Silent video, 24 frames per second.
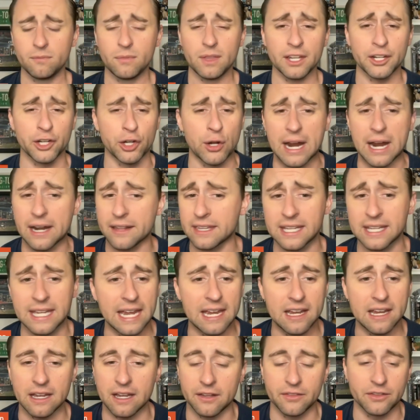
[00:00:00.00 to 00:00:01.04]
of the
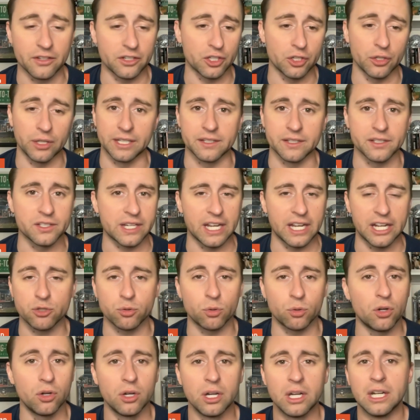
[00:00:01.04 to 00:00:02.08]
gate and early in the
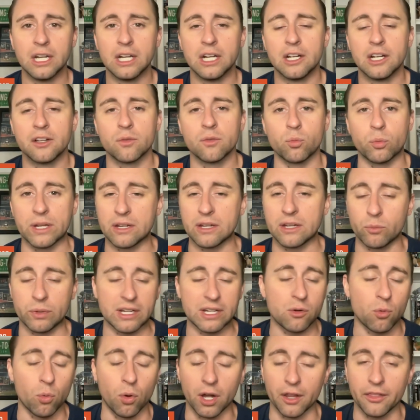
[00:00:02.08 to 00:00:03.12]
schedule,
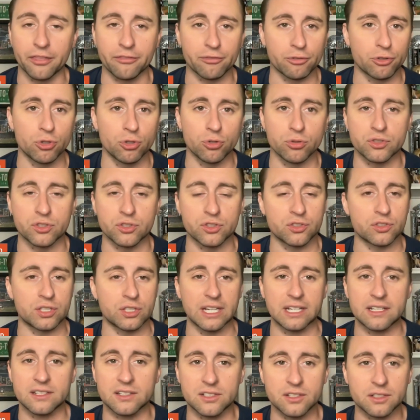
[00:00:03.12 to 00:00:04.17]
week 1 through
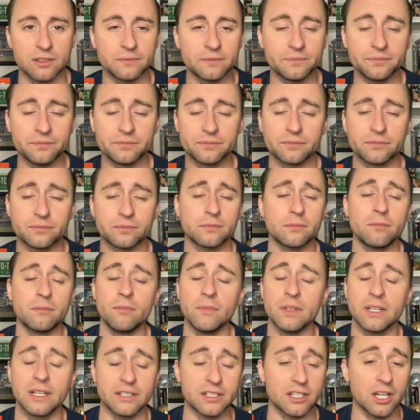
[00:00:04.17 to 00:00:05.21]
6,
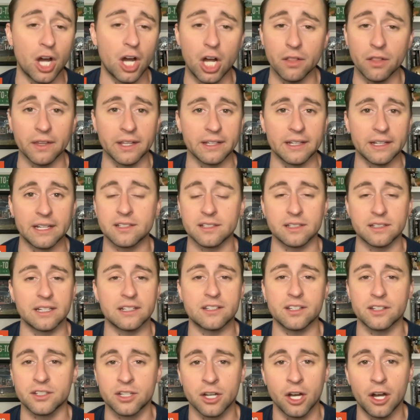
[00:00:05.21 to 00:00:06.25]
it's a gauntlet.
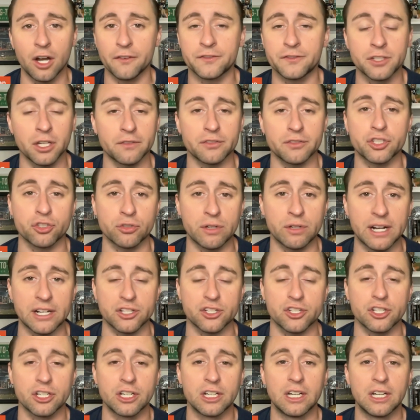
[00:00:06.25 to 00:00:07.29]
It's a tough
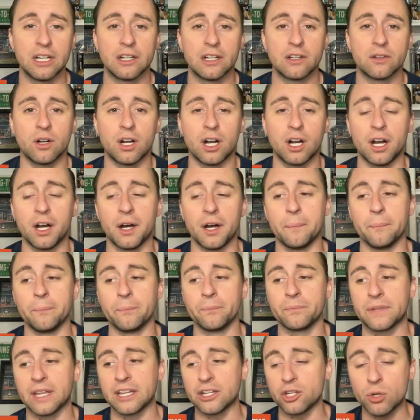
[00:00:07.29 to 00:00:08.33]
stretch
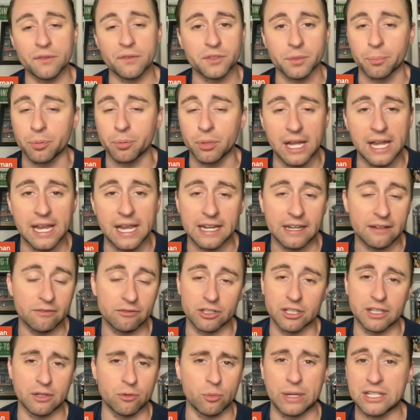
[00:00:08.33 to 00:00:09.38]
that you have to play.
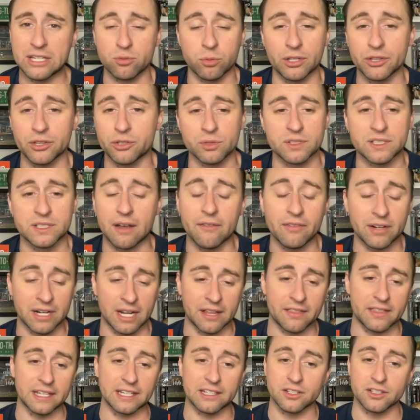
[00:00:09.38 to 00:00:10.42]
Really, weeks 1 through 7, I
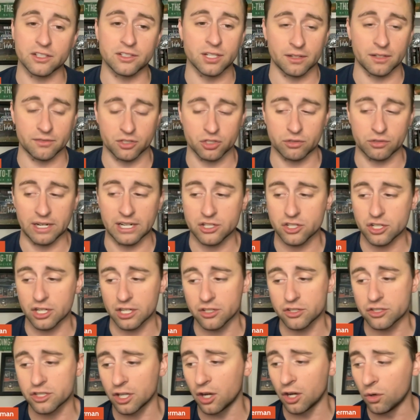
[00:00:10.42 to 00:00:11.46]
think, is a tough stretch,
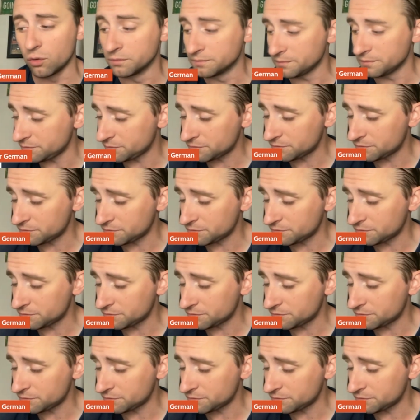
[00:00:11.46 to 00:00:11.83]
and so